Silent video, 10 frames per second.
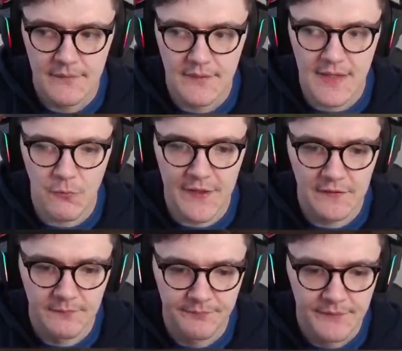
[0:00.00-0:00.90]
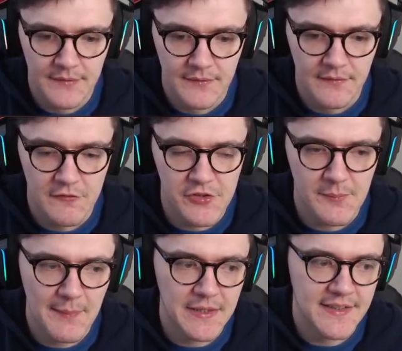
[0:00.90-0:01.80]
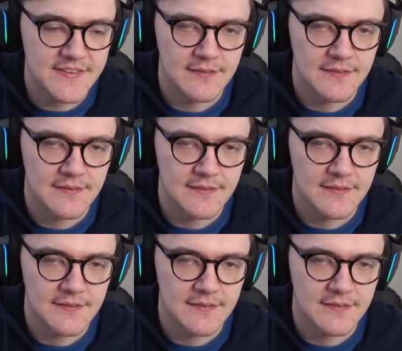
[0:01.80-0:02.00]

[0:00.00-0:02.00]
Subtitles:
It will. Full bad blind.